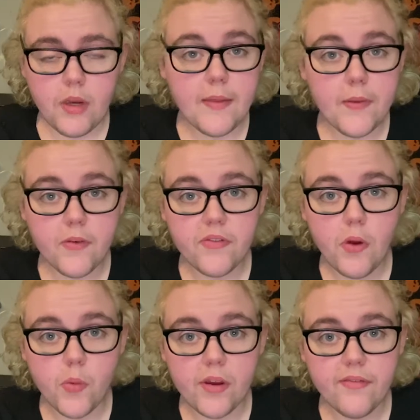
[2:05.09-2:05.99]
And there's
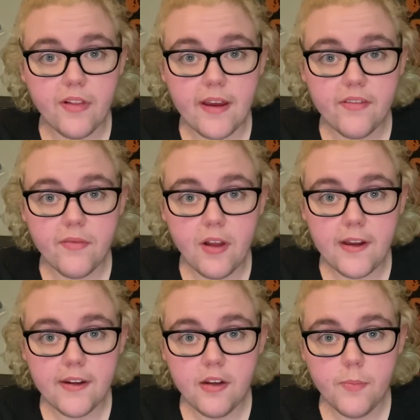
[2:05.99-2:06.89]
no red flags
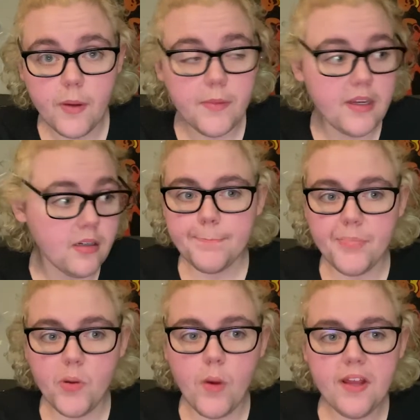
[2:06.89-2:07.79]
flying up. I mean,
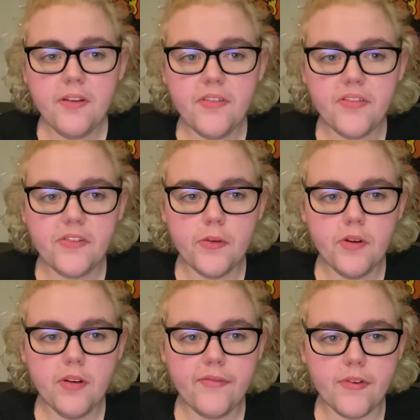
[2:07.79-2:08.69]
the Whaley
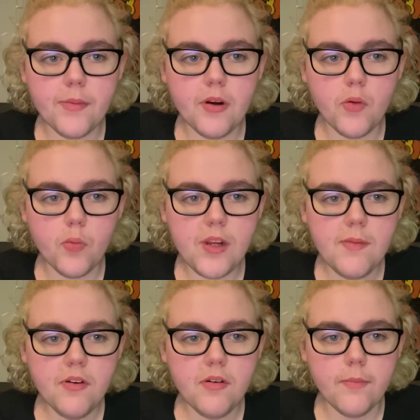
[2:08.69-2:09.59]
student from
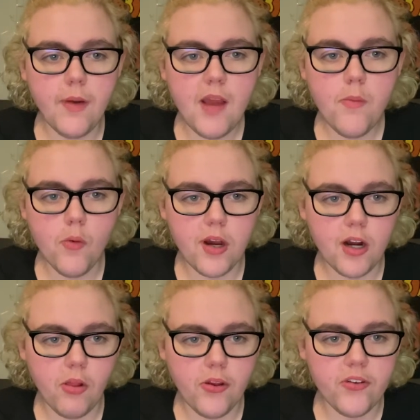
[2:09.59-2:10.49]
Rima Bible
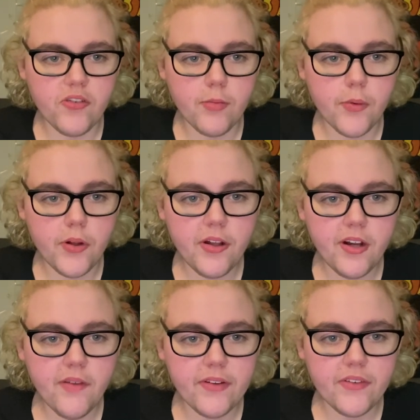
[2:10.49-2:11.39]
College, Brooke
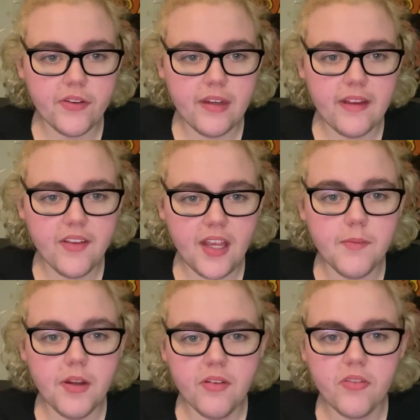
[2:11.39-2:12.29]
Covington, is a
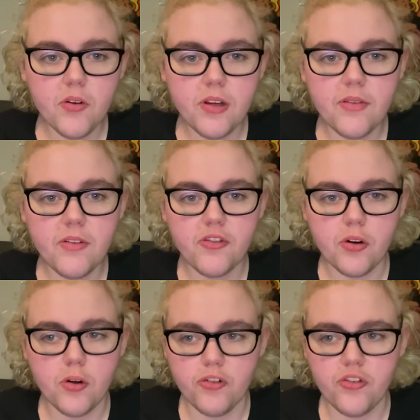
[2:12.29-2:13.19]
minister in the
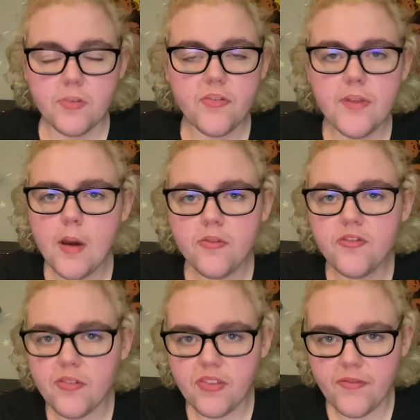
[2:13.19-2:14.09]
church. So that was
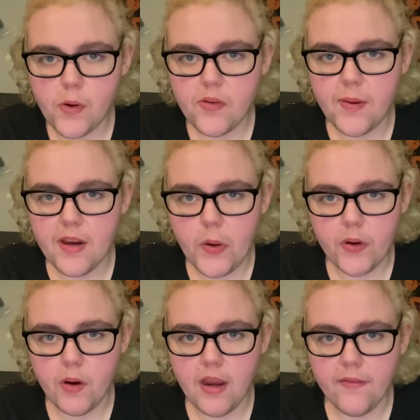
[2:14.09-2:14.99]
just the first
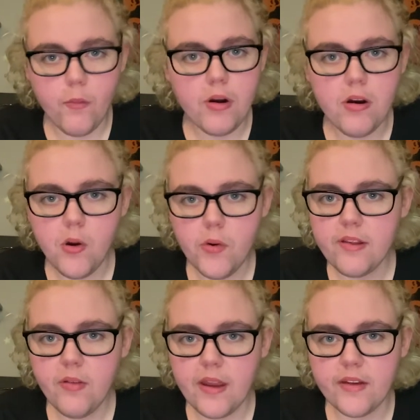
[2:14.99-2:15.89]
paragraph. We're already,
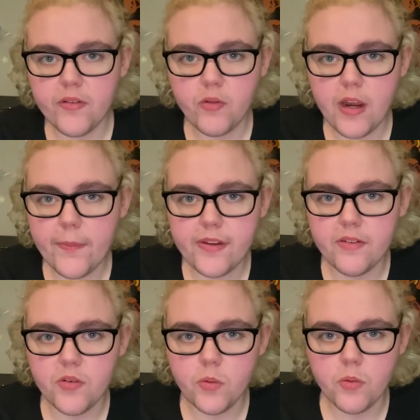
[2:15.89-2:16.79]
like, strapped
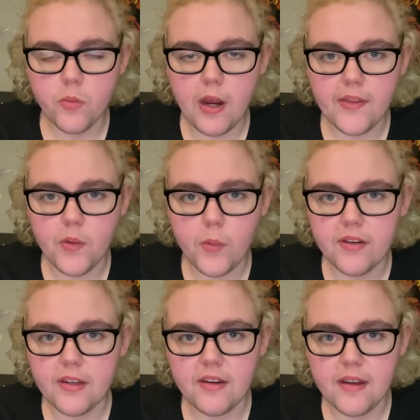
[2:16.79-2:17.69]
into a ride that we
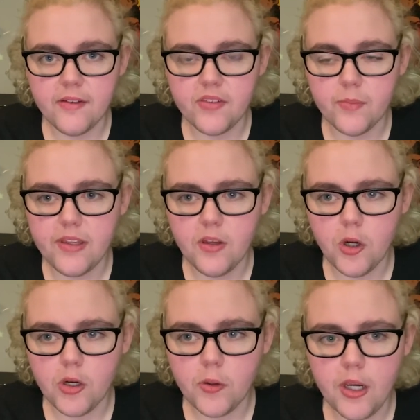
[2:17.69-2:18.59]
didn't ask to be
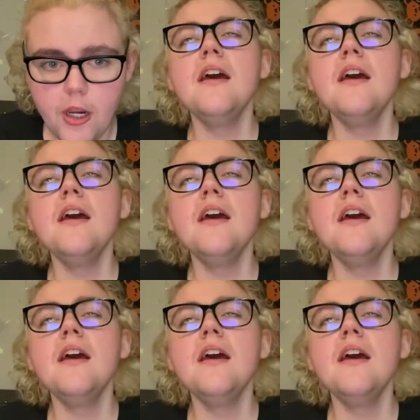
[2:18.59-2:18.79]
on, okay?